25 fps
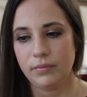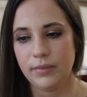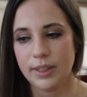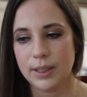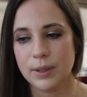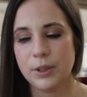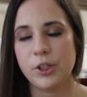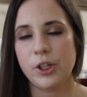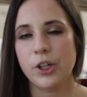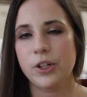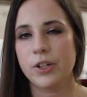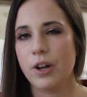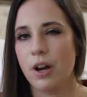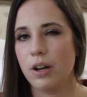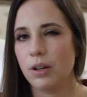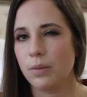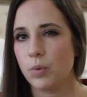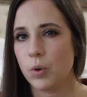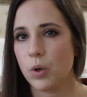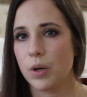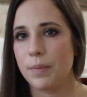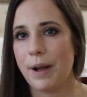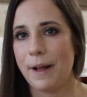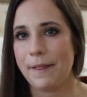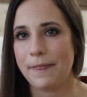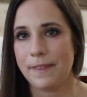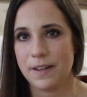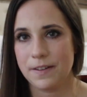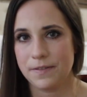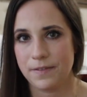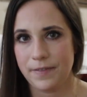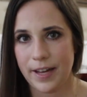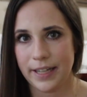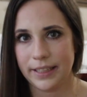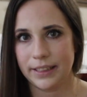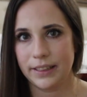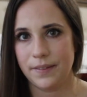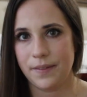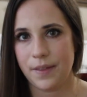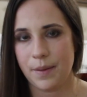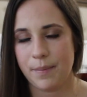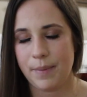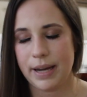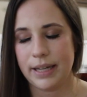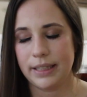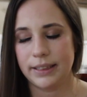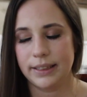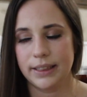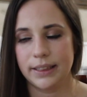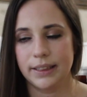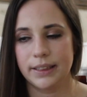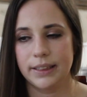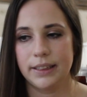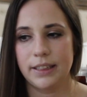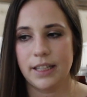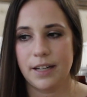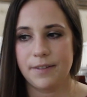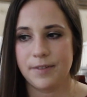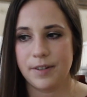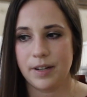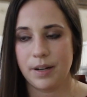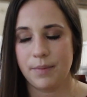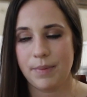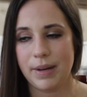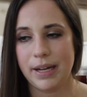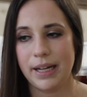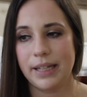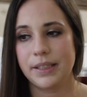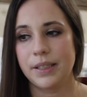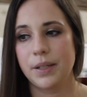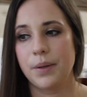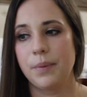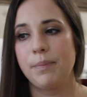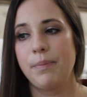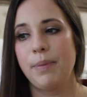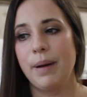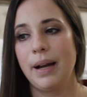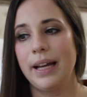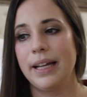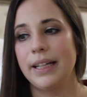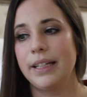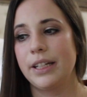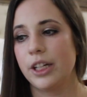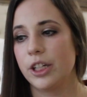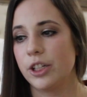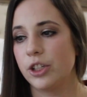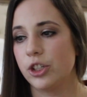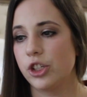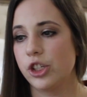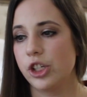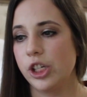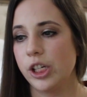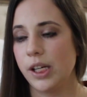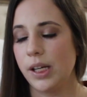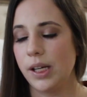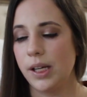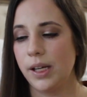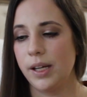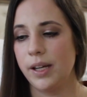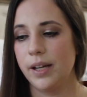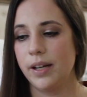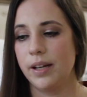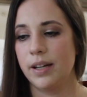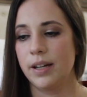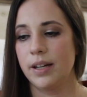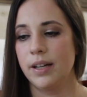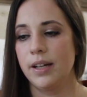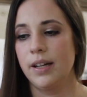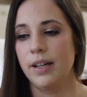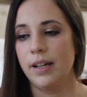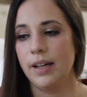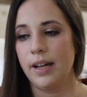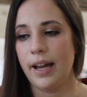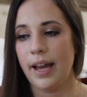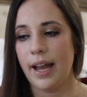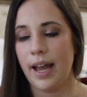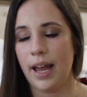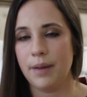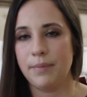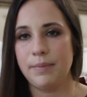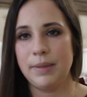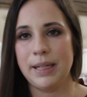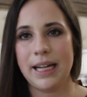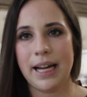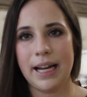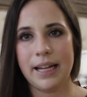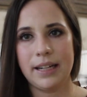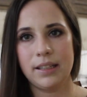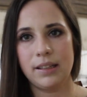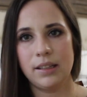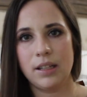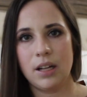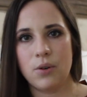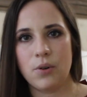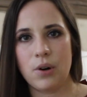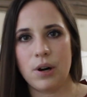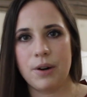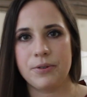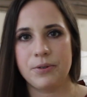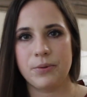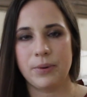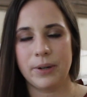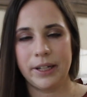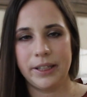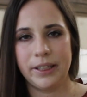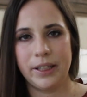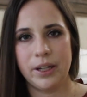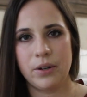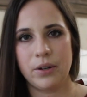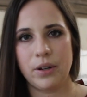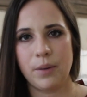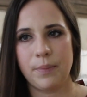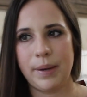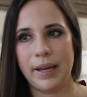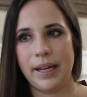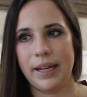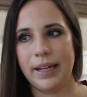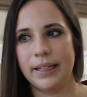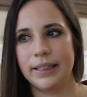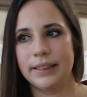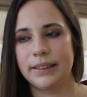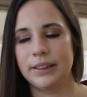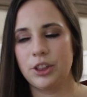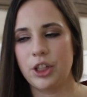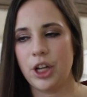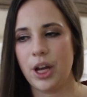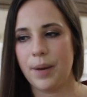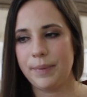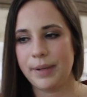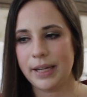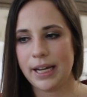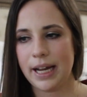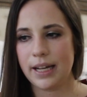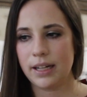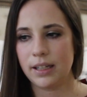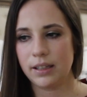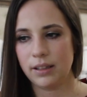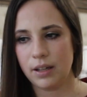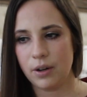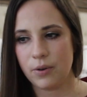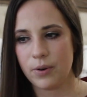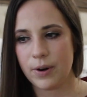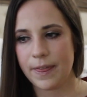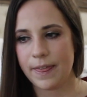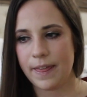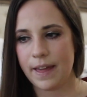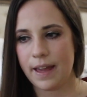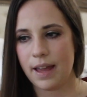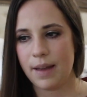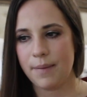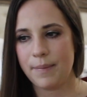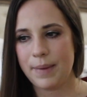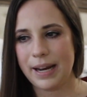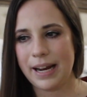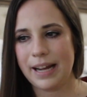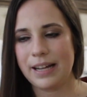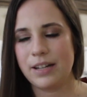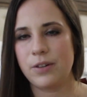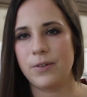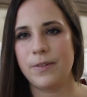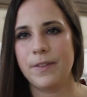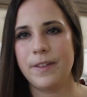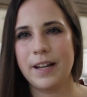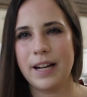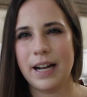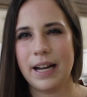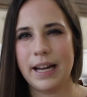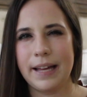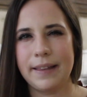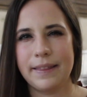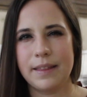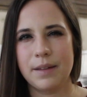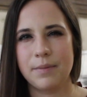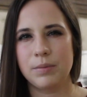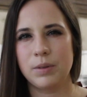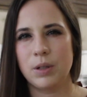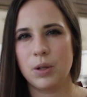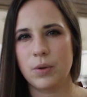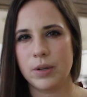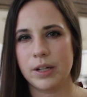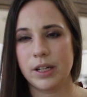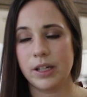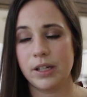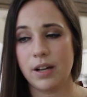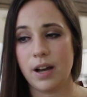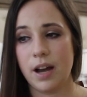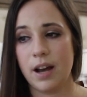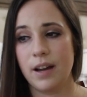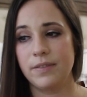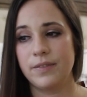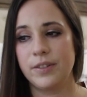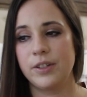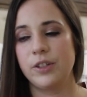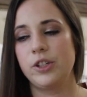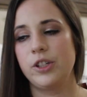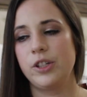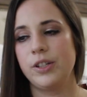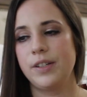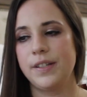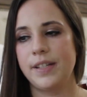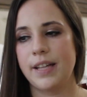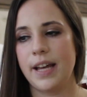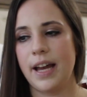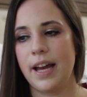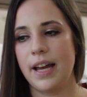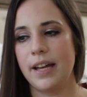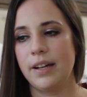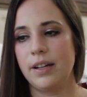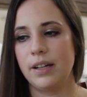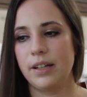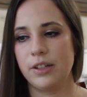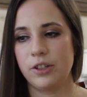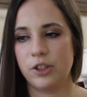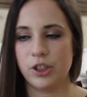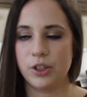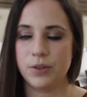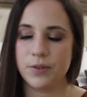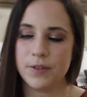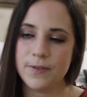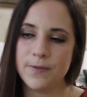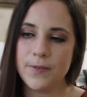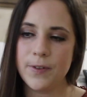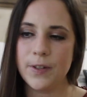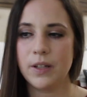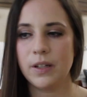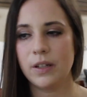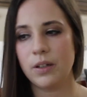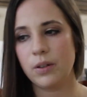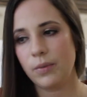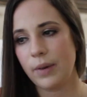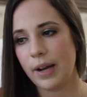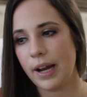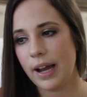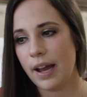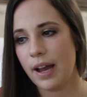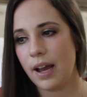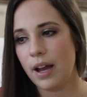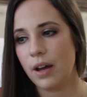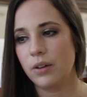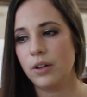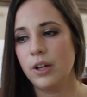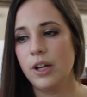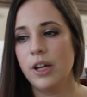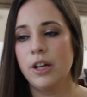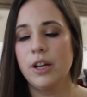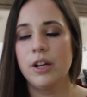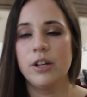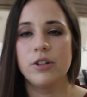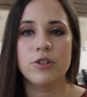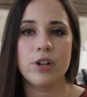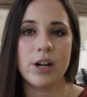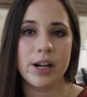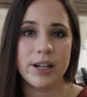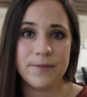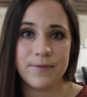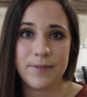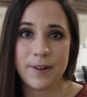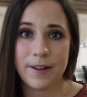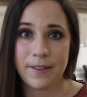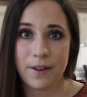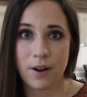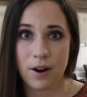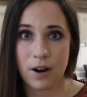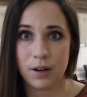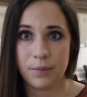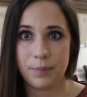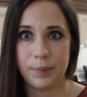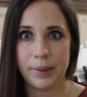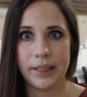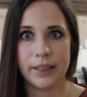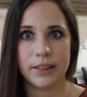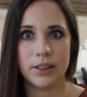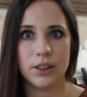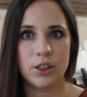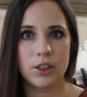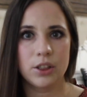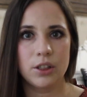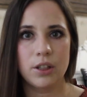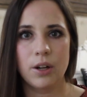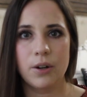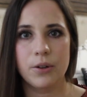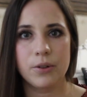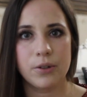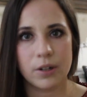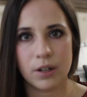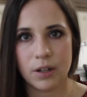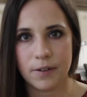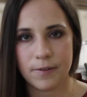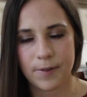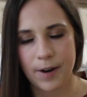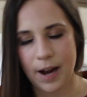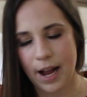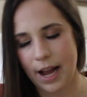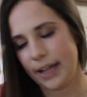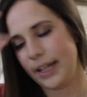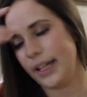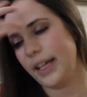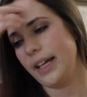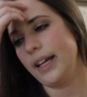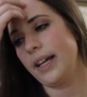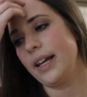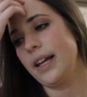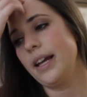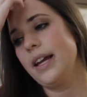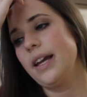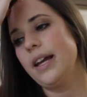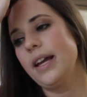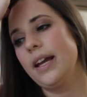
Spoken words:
which I'll talk more about the effects of the medicine stuff in a minute, but she had me kind of lower. I was wearing yoga pants. She had me kind of lower them, and I don't think I had them lowered enough. And she said, as she was feeling around, trying to find the heartbeat, it's so nerve-wracking,